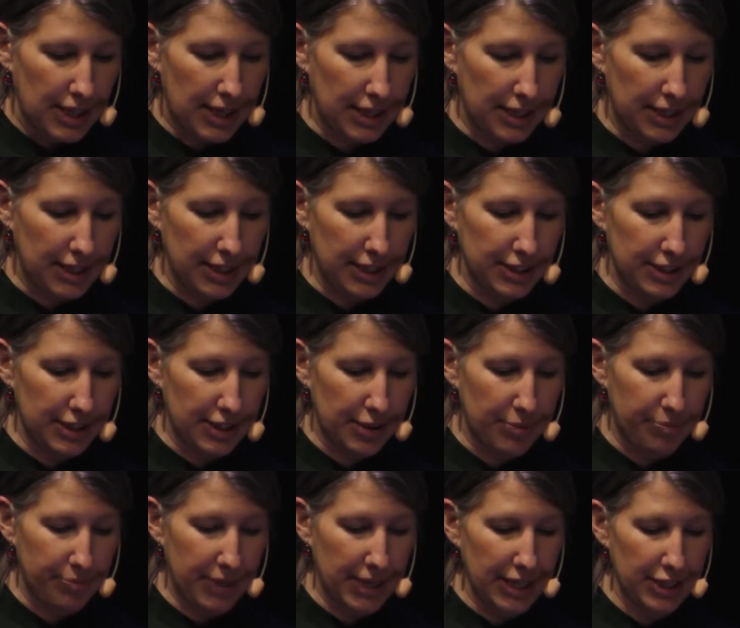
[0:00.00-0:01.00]
And in
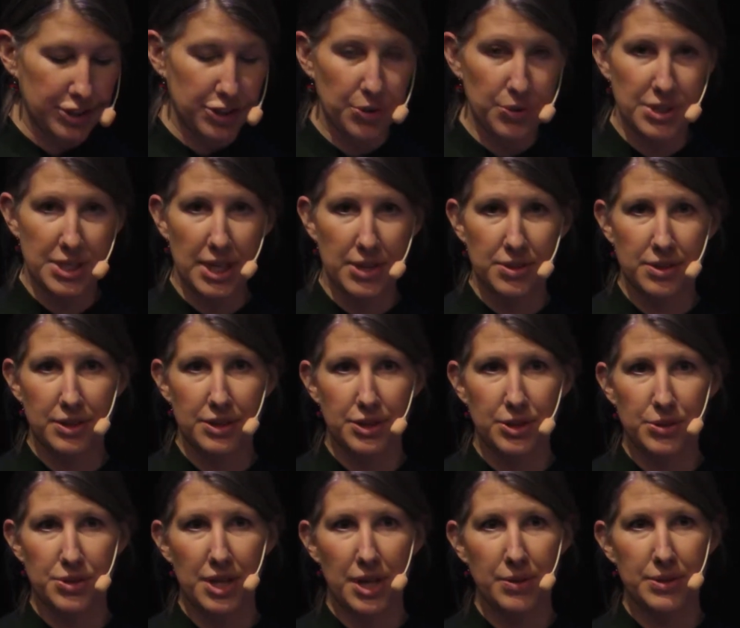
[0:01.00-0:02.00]
May
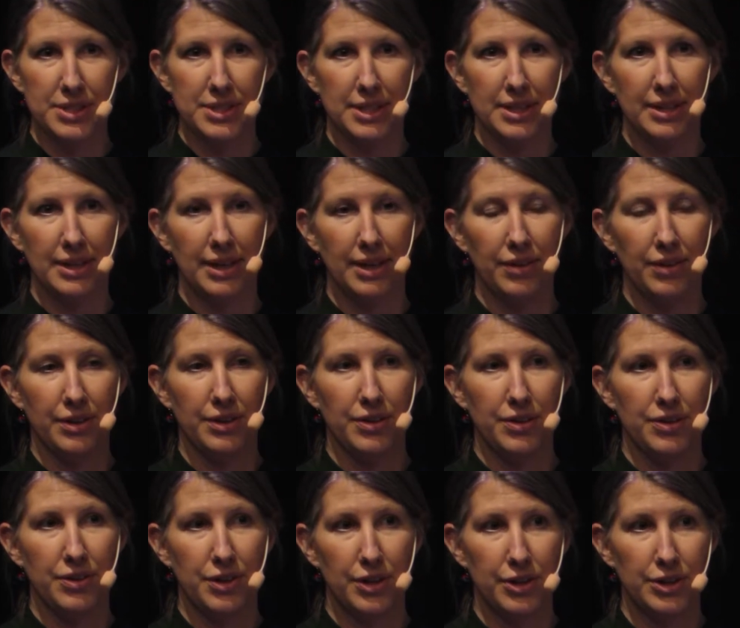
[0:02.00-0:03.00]

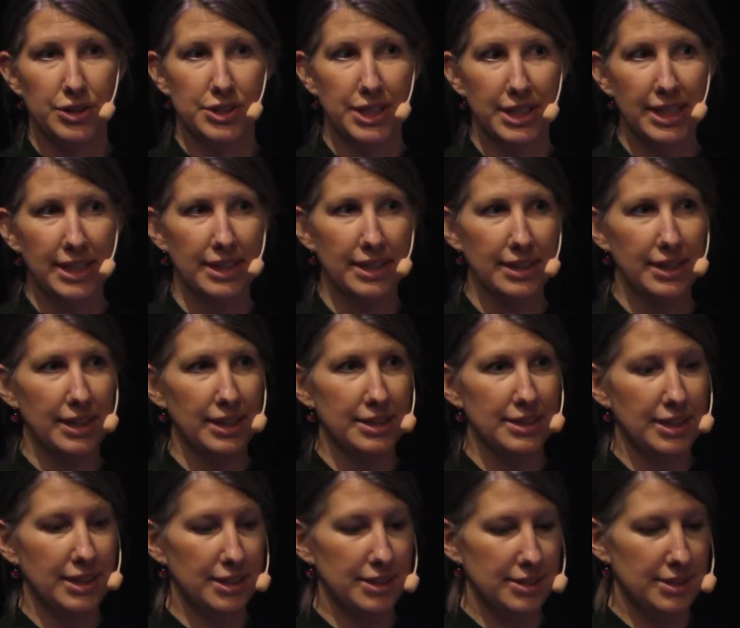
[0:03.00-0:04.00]
2013,
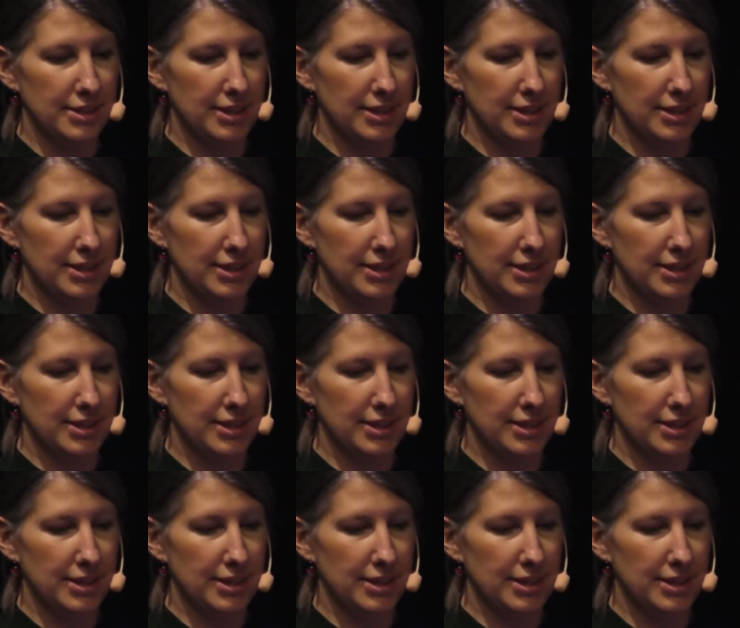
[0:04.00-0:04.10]
it